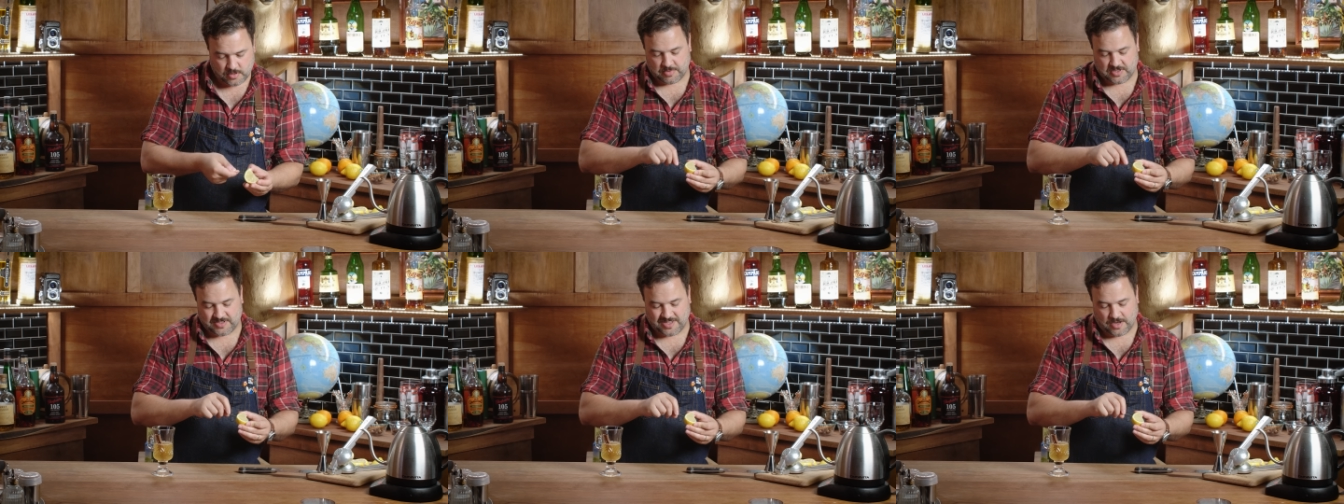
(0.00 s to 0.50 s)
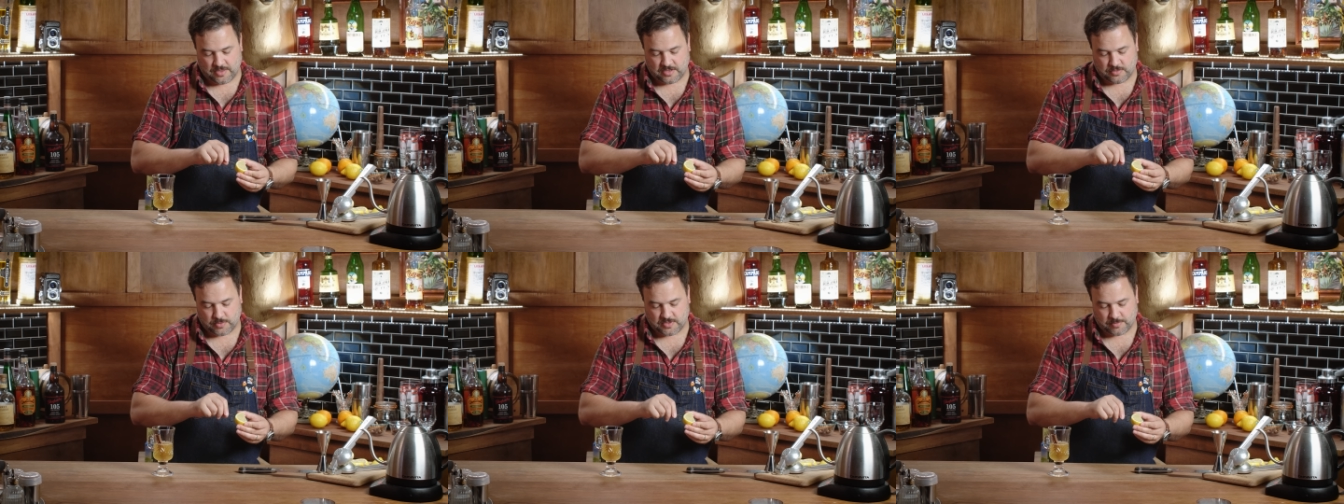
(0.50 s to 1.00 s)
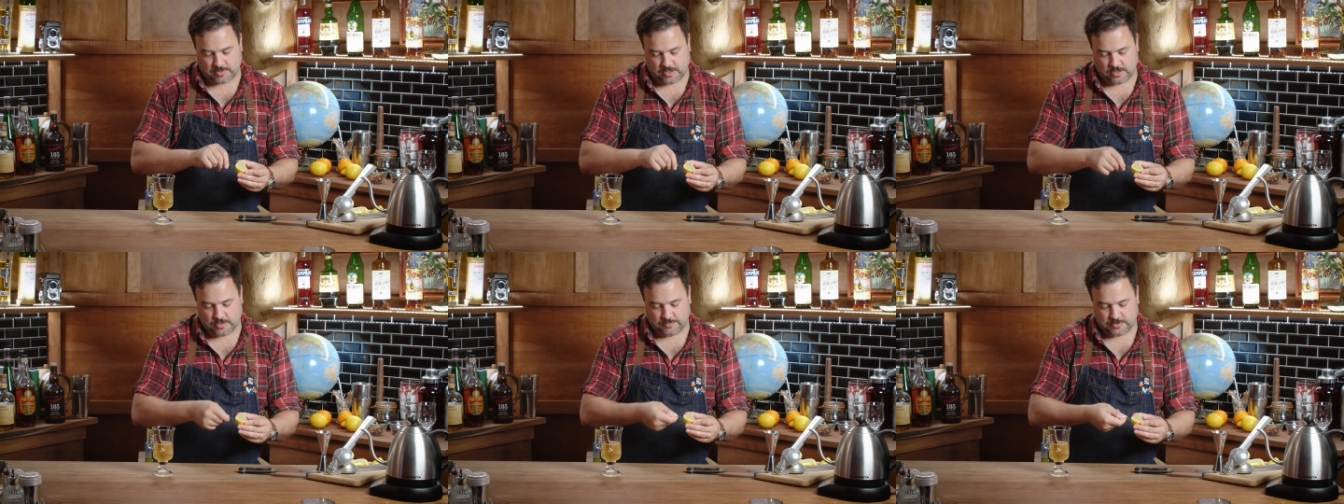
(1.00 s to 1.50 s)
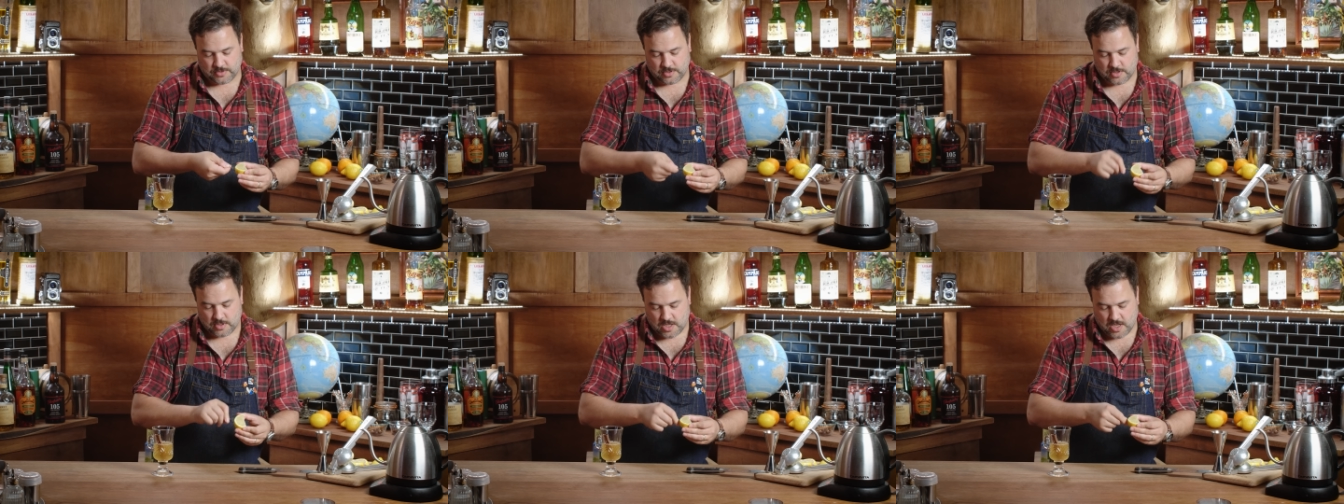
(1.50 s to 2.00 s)
I'm gonna stud this with some cloves.
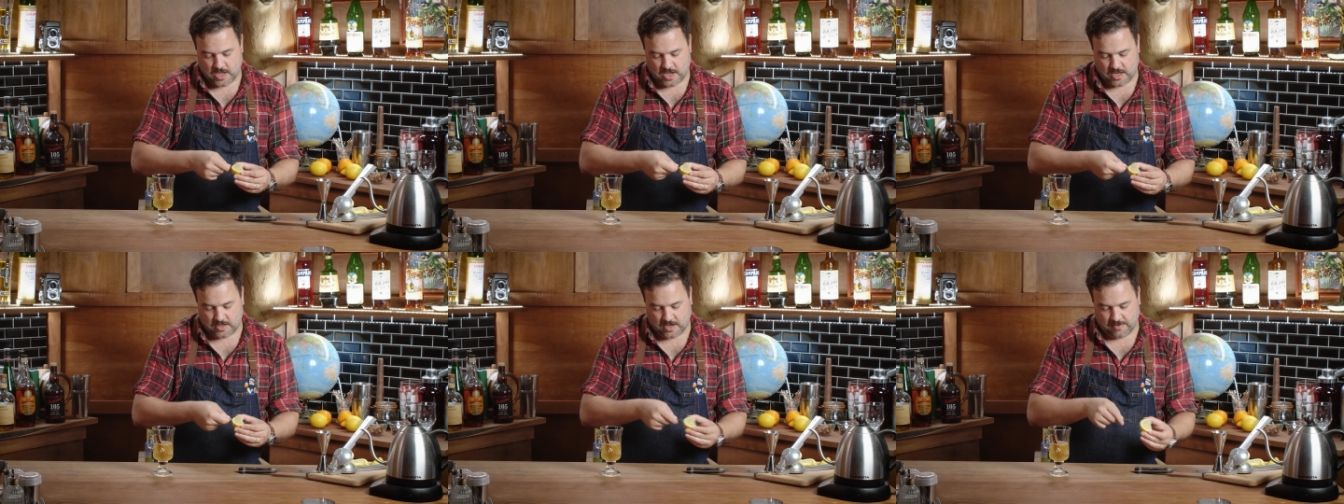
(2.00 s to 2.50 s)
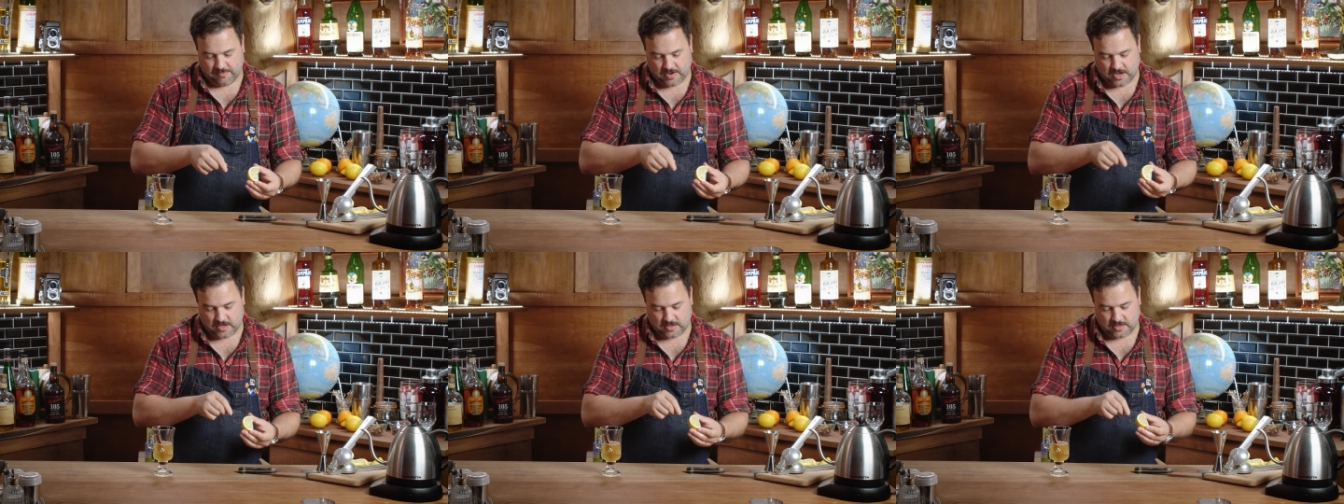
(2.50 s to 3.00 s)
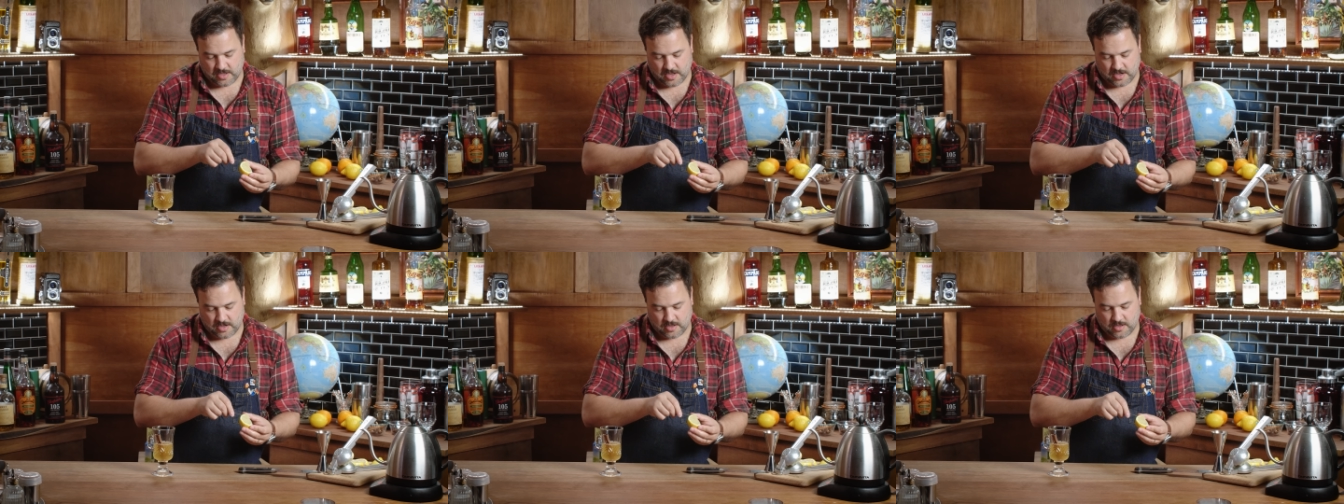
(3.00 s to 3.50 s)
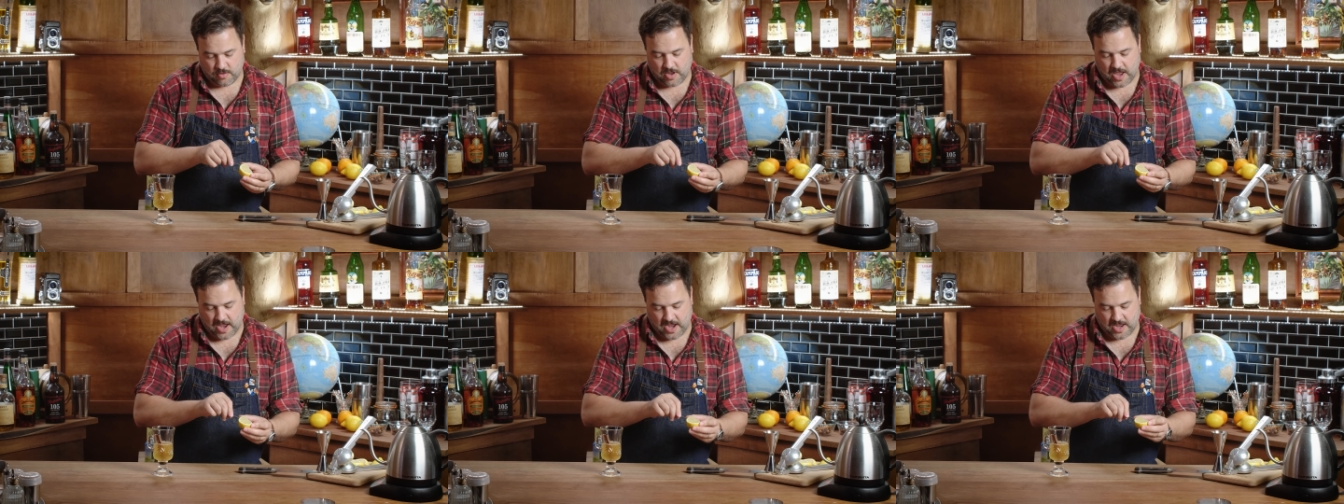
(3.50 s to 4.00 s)
And I find that you
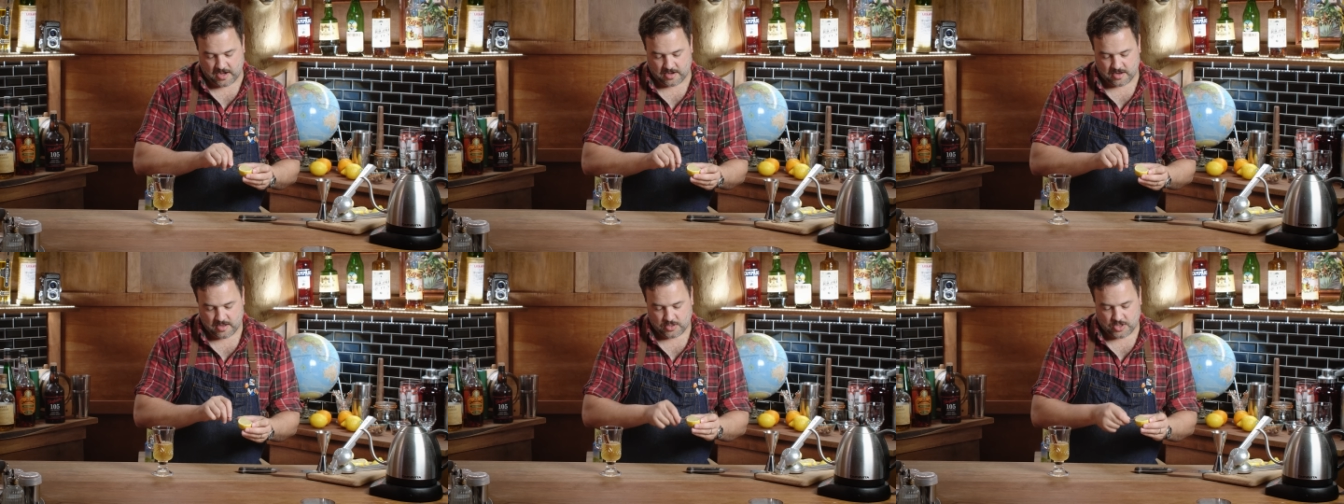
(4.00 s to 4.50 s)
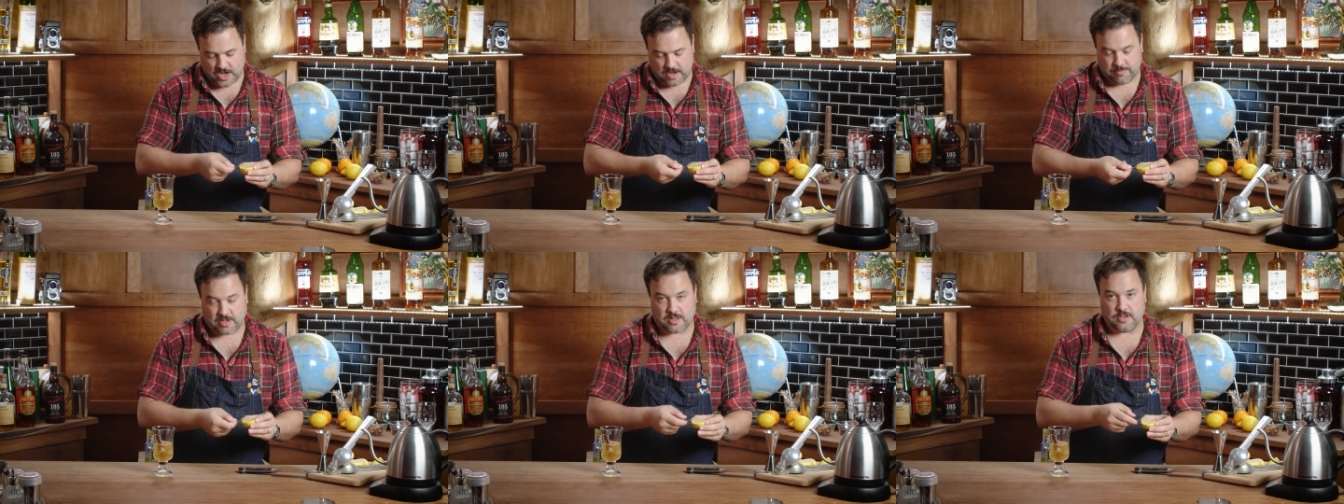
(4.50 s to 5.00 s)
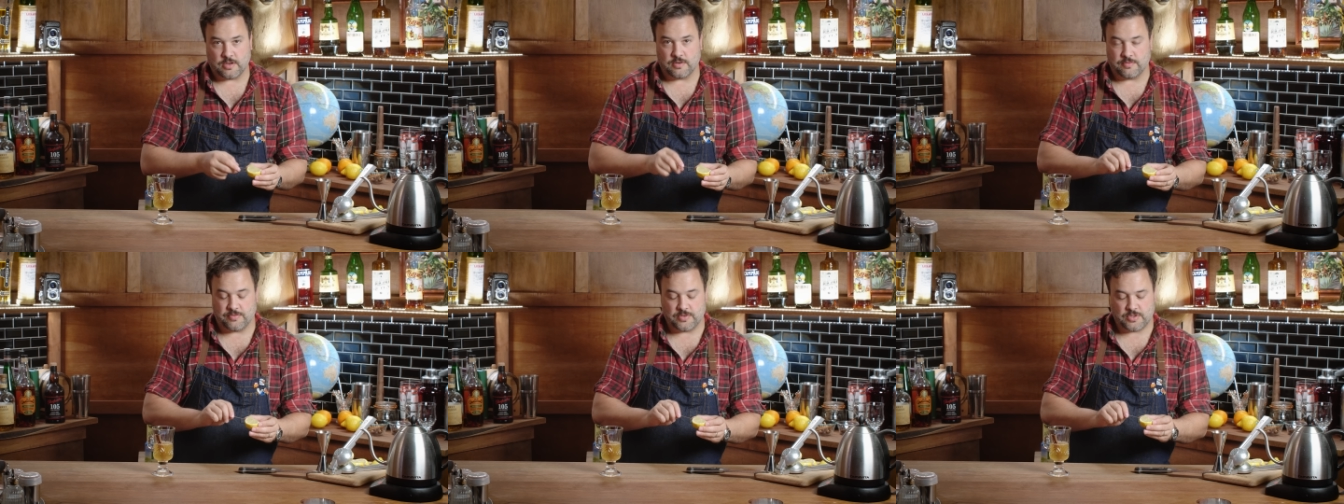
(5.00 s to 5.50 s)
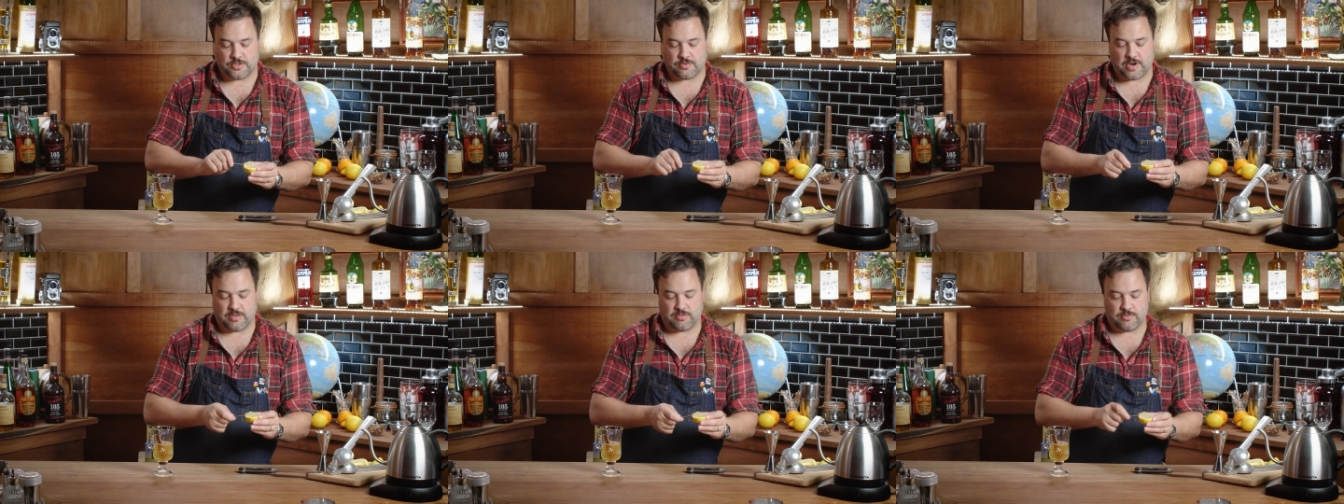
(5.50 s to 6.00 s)
can jam the clove
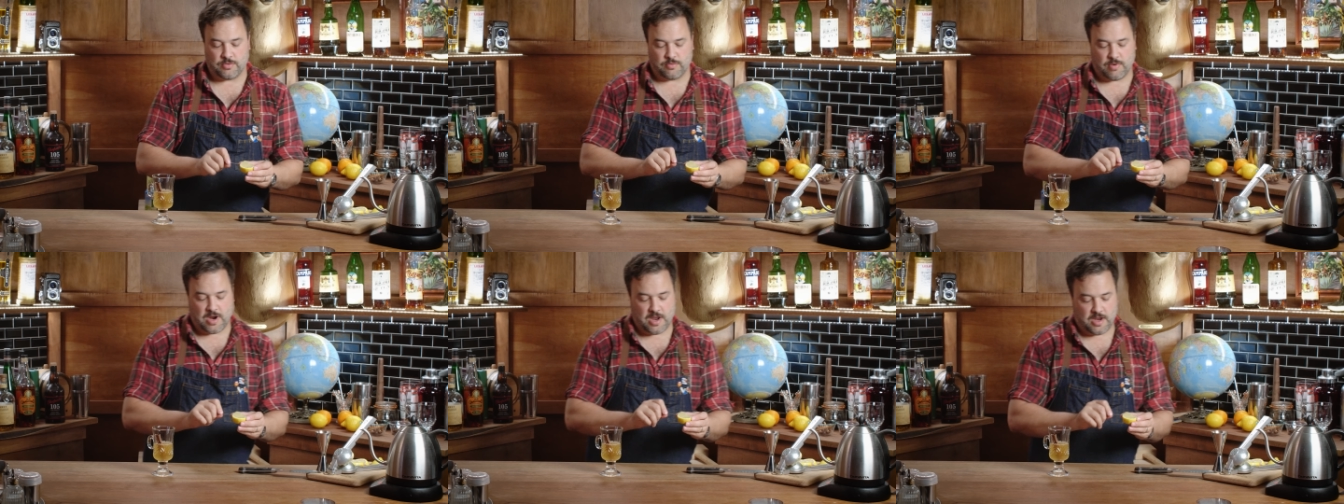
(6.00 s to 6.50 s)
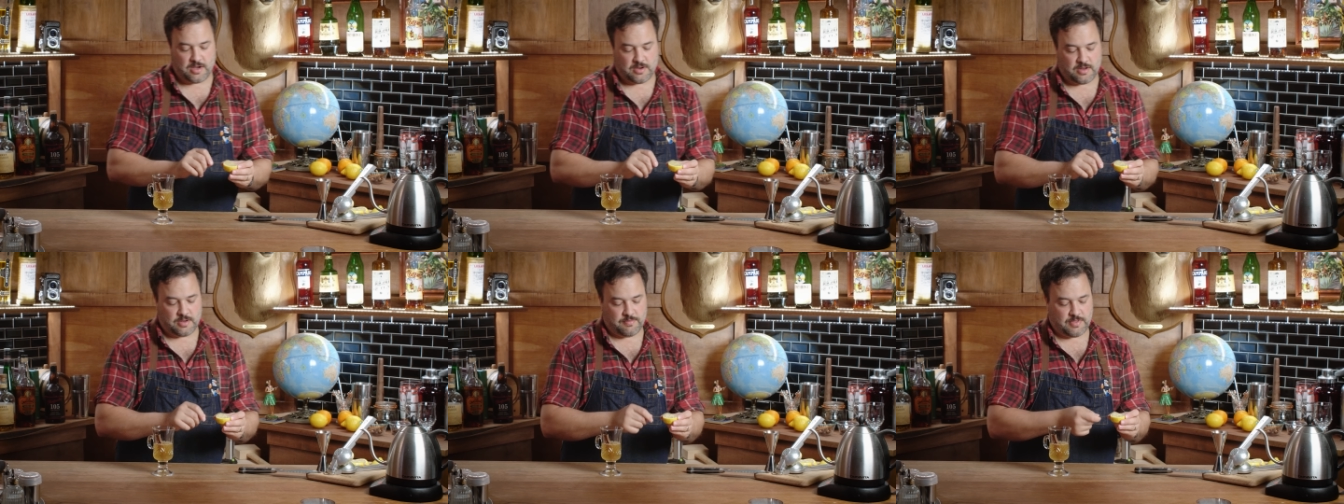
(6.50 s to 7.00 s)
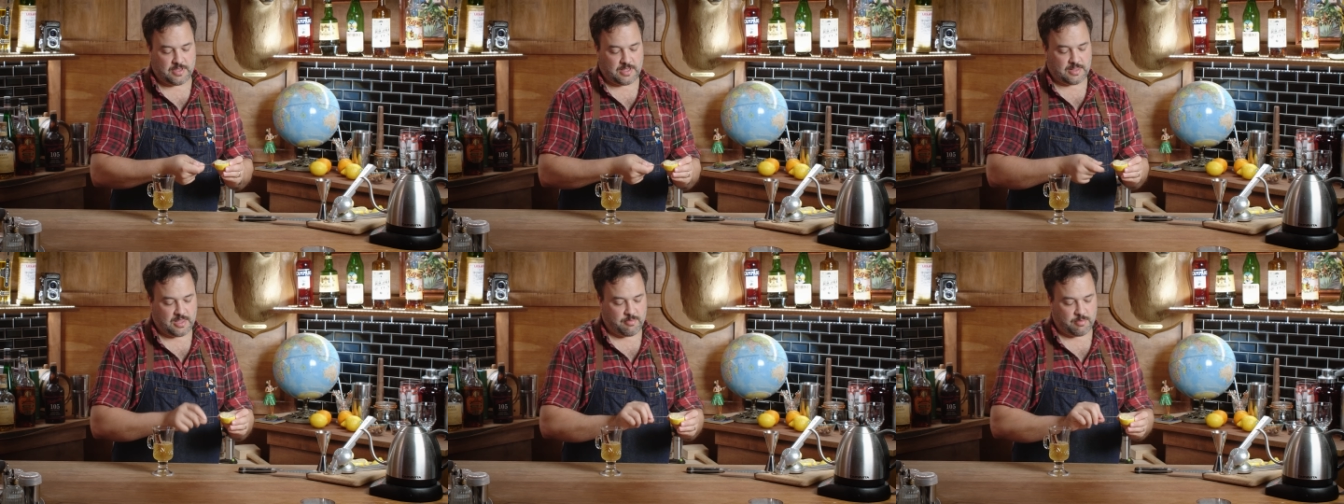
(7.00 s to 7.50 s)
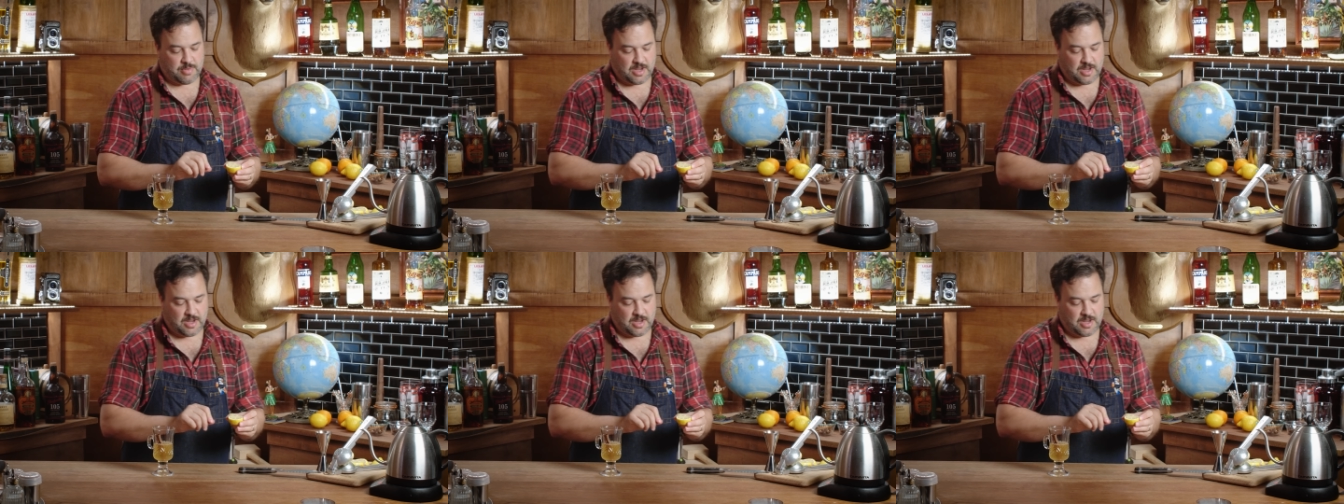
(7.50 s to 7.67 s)
straight through the rind of the lemon,